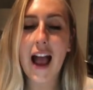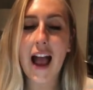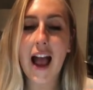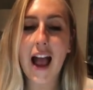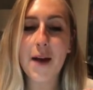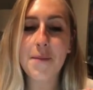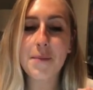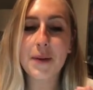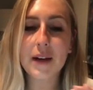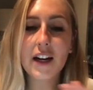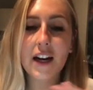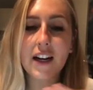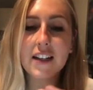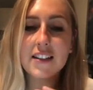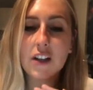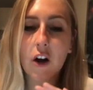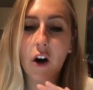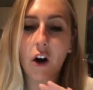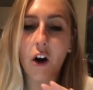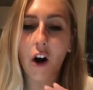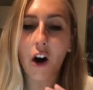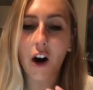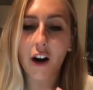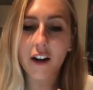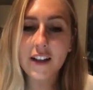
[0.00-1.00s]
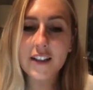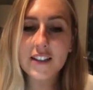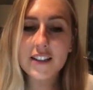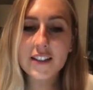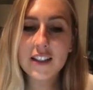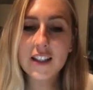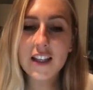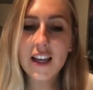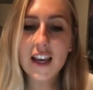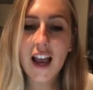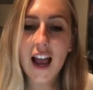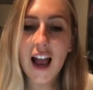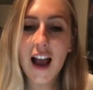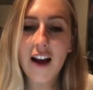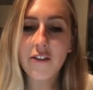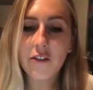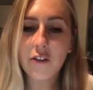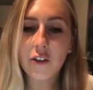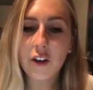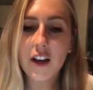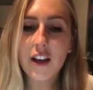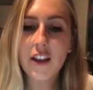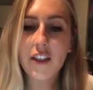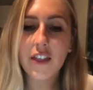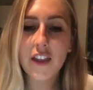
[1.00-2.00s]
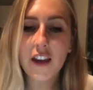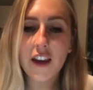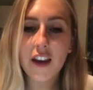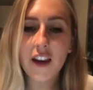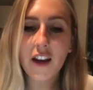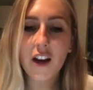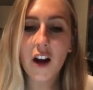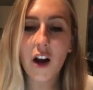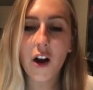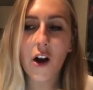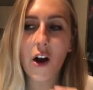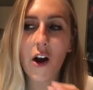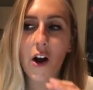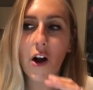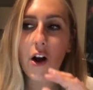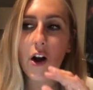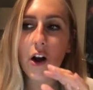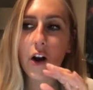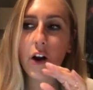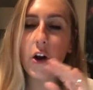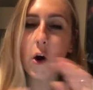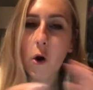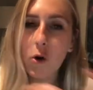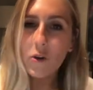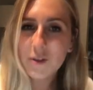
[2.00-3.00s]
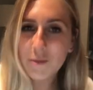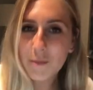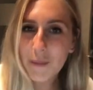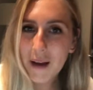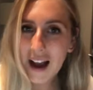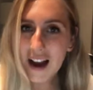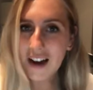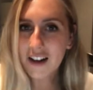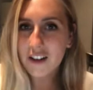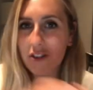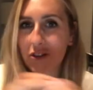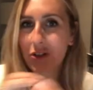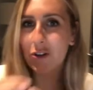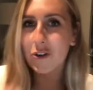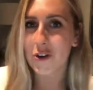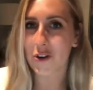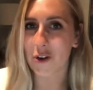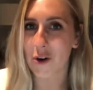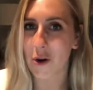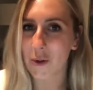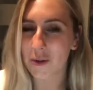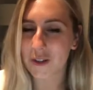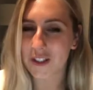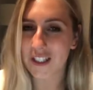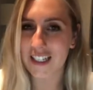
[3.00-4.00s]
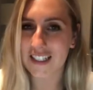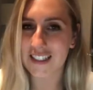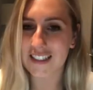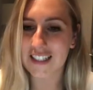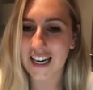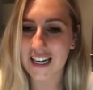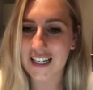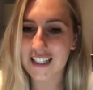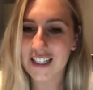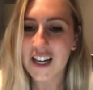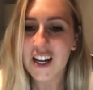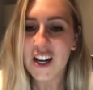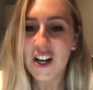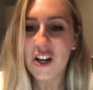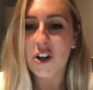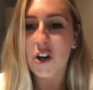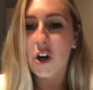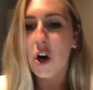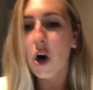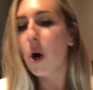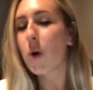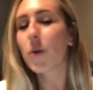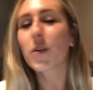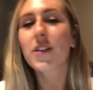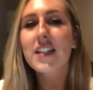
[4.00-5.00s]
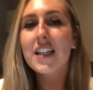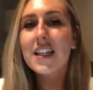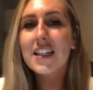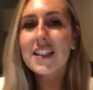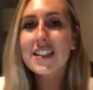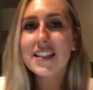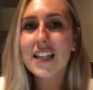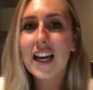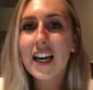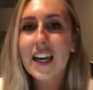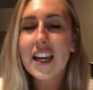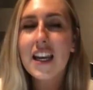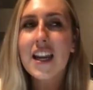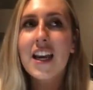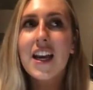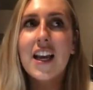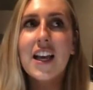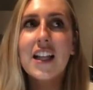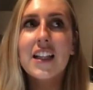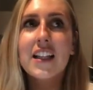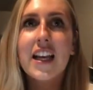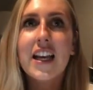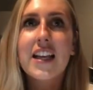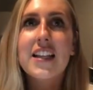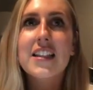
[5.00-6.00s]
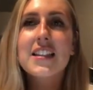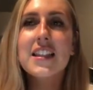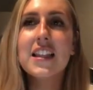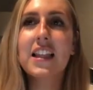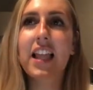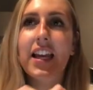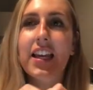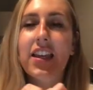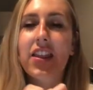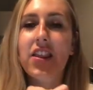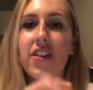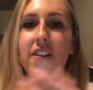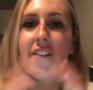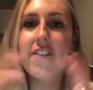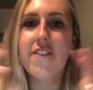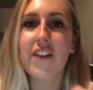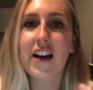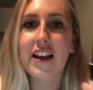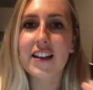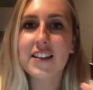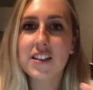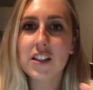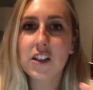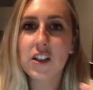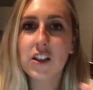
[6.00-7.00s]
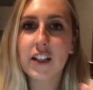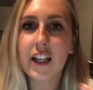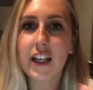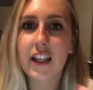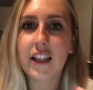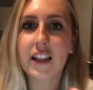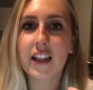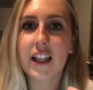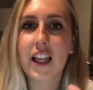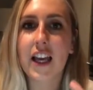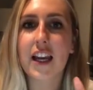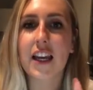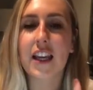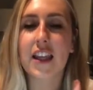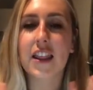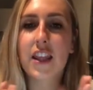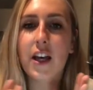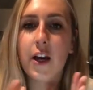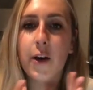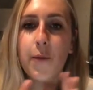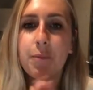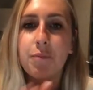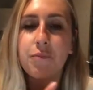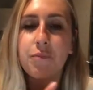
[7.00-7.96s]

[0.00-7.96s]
Because honestly, everything goes back to your hosting site. Your hosting site is like the vessel and like the